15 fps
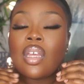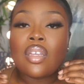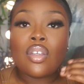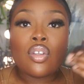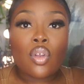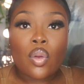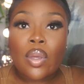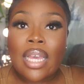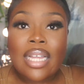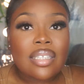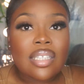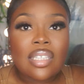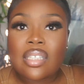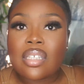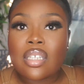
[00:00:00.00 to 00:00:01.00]
you know, get
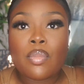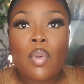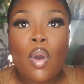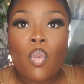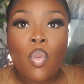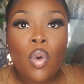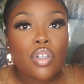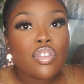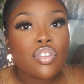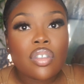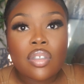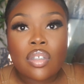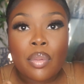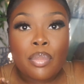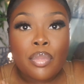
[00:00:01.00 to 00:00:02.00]
to the cinema,
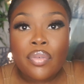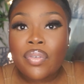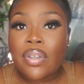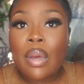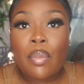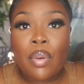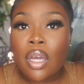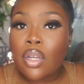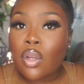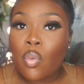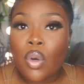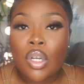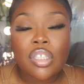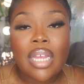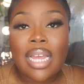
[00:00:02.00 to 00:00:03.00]
watch the movie that we're gonna
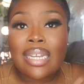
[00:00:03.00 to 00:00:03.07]
watch,